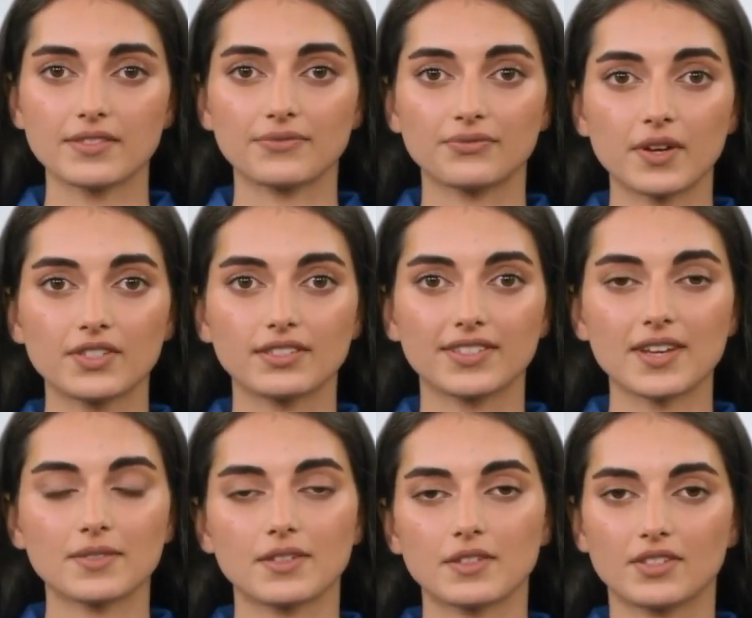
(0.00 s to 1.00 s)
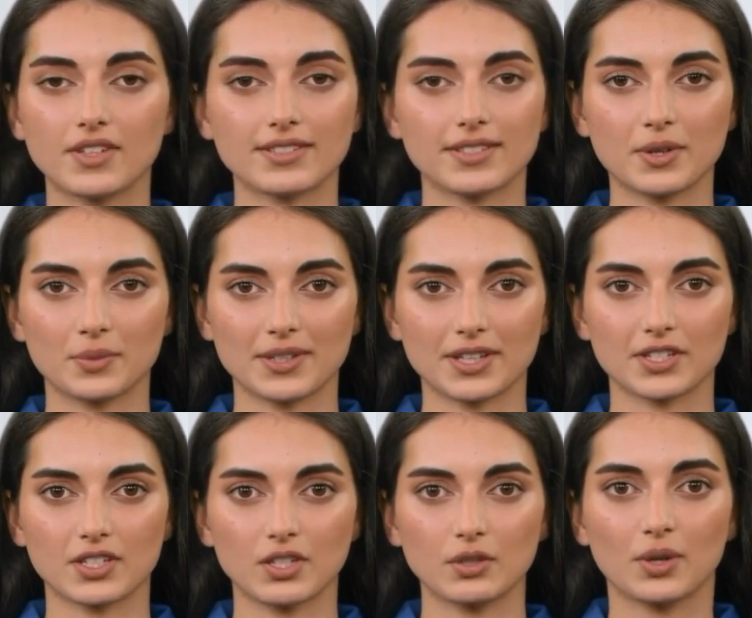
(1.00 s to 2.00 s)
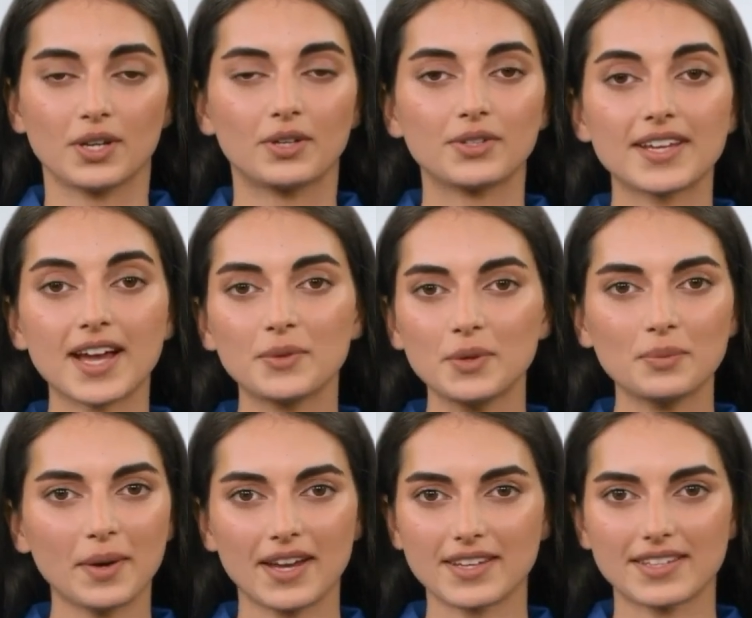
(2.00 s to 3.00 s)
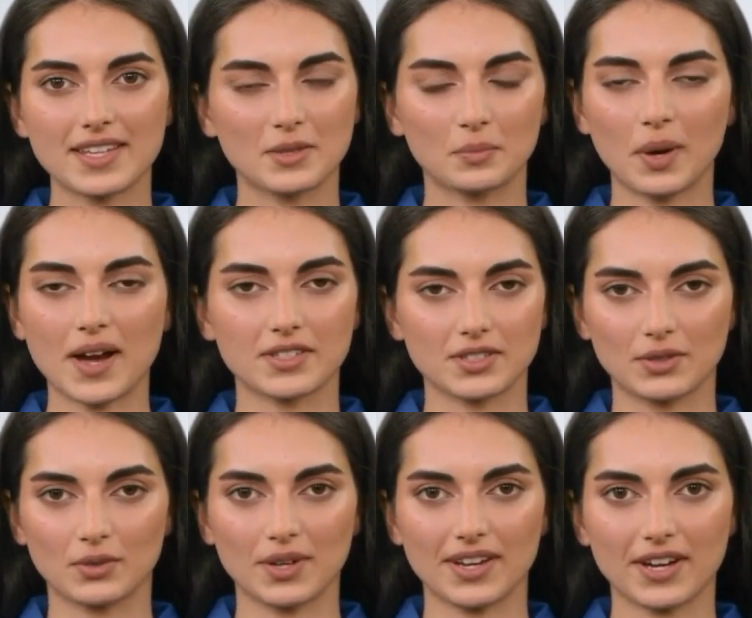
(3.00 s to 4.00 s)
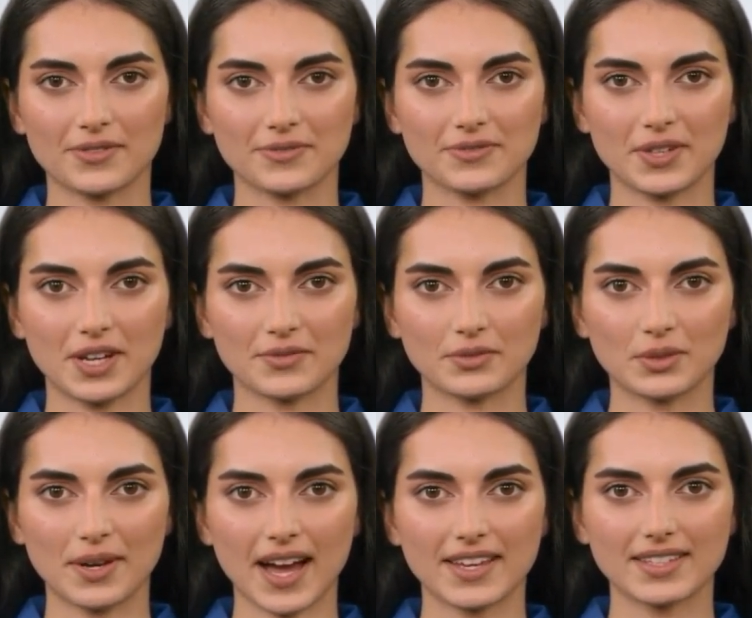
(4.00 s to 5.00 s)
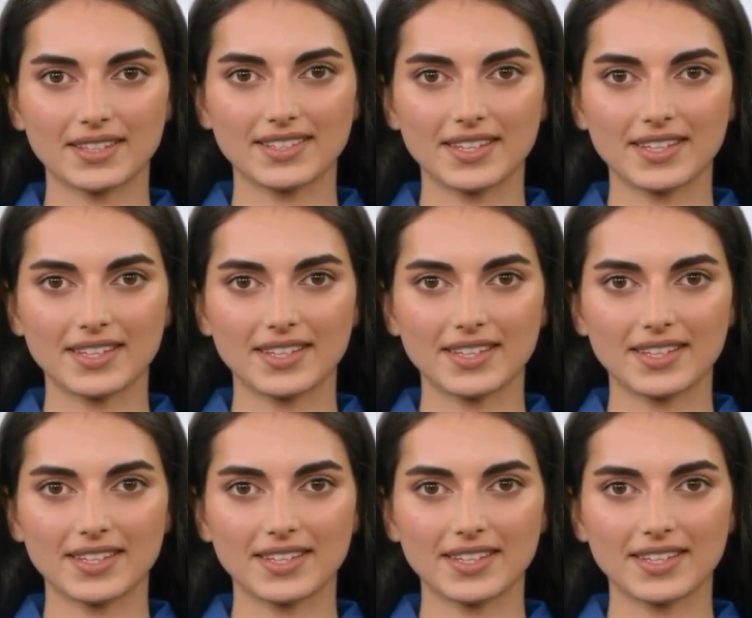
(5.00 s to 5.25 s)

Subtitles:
the first thing you should do is ensure your camera lens is wiped clean and free of cracks,